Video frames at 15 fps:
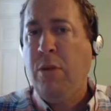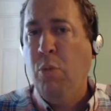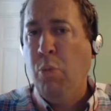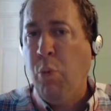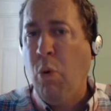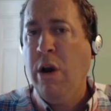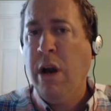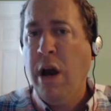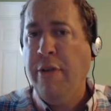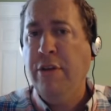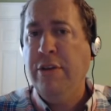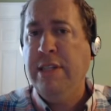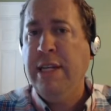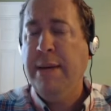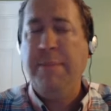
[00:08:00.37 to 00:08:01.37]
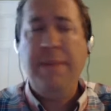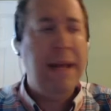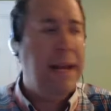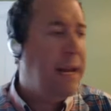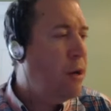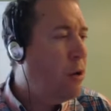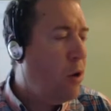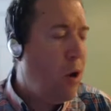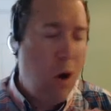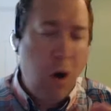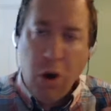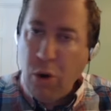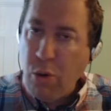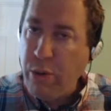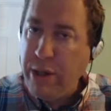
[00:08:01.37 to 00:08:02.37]
One other tip that I don't
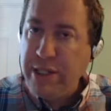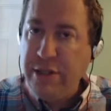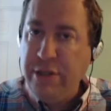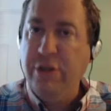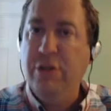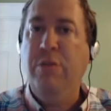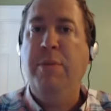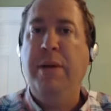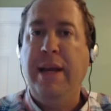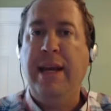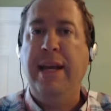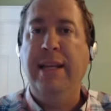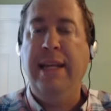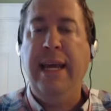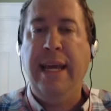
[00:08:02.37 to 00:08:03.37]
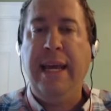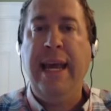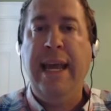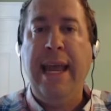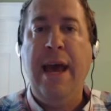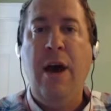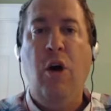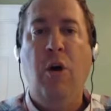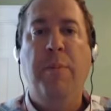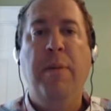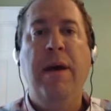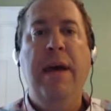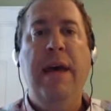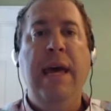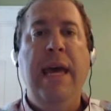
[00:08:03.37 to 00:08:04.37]
always do, but it can help.
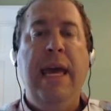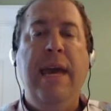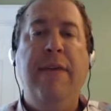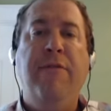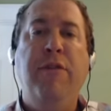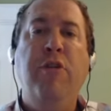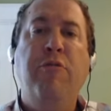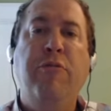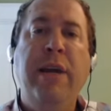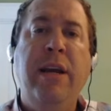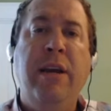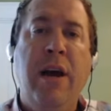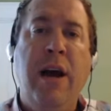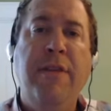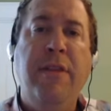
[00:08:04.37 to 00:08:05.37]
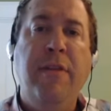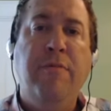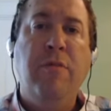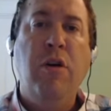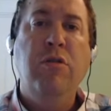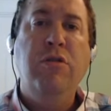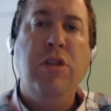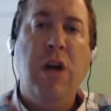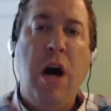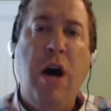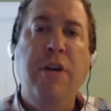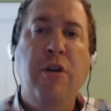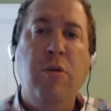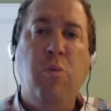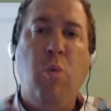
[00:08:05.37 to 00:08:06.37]
If you recut the rose
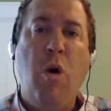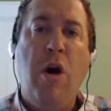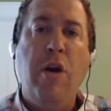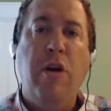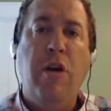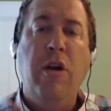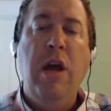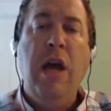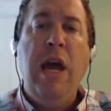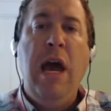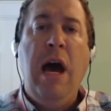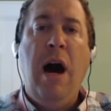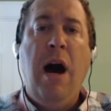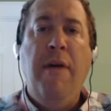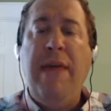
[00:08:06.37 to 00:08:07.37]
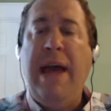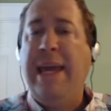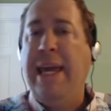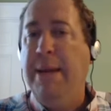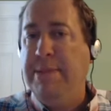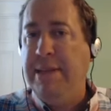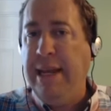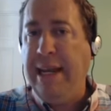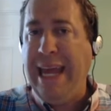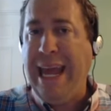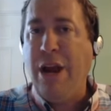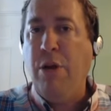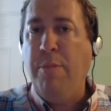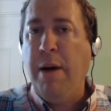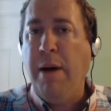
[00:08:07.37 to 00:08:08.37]
underwater, that keeps any
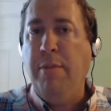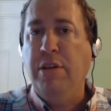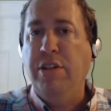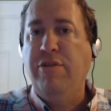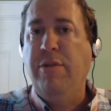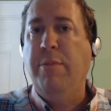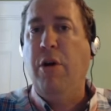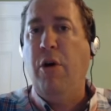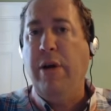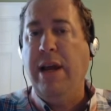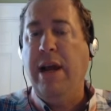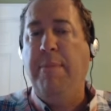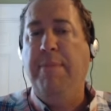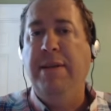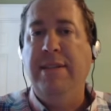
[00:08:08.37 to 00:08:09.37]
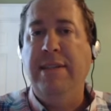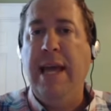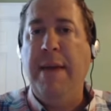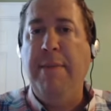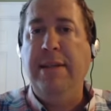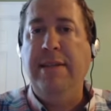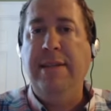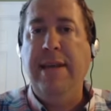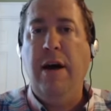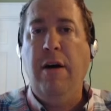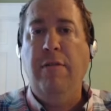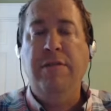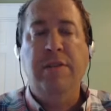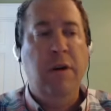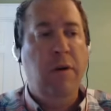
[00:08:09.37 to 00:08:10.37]
air bubbles from going up the stem
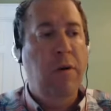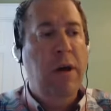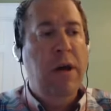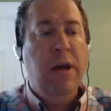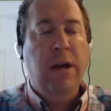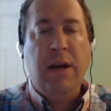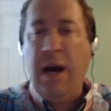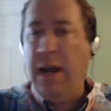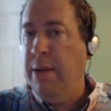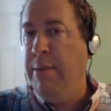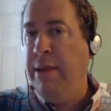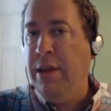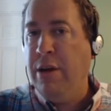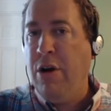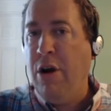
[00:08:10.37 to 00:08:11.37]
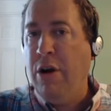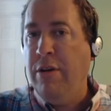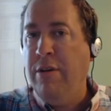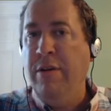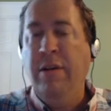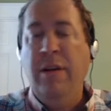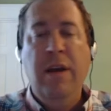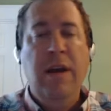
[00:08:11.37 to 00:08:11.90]
itself. So cut them in the garden,